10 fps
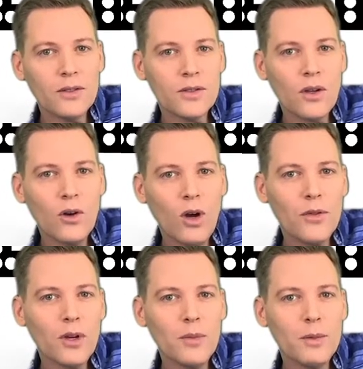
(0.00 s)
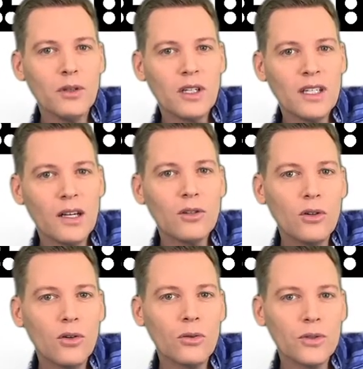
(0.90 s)
so I thought maybe looking at
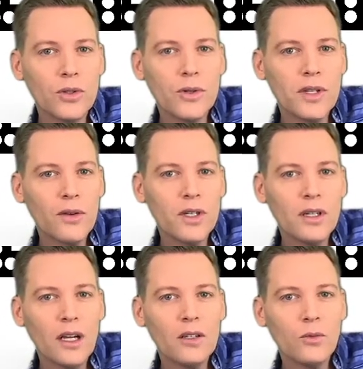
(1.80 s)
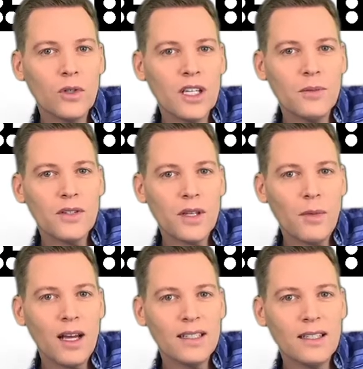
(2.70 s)
Google News every night would give me some
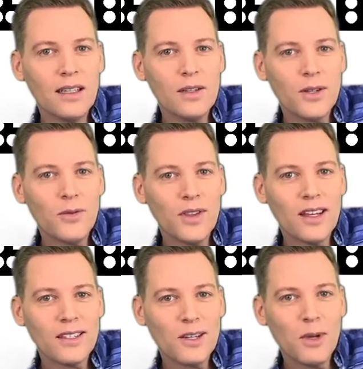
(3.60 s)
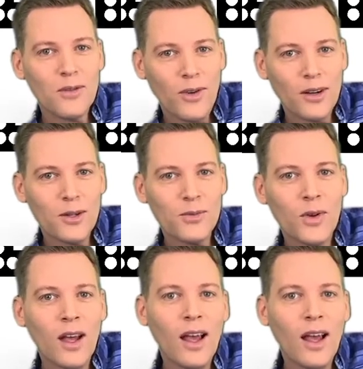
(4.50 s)
ideas of things to make fun of.